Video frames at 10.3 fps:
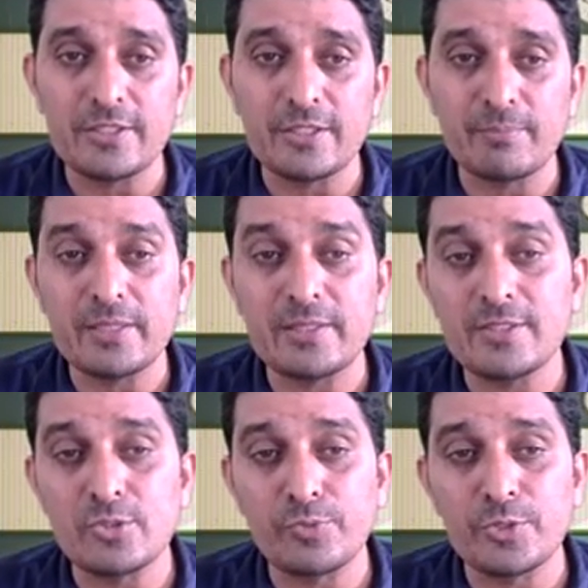teaching
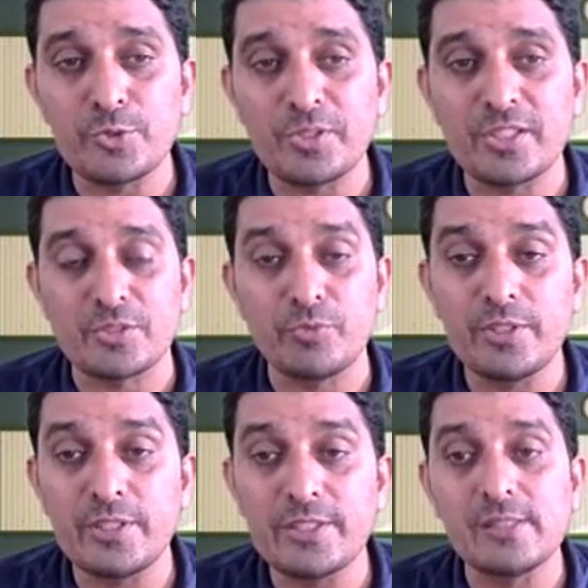methods of education,
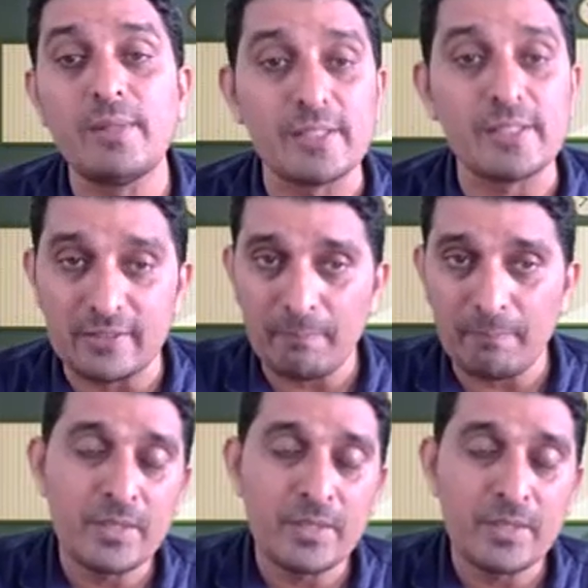we determine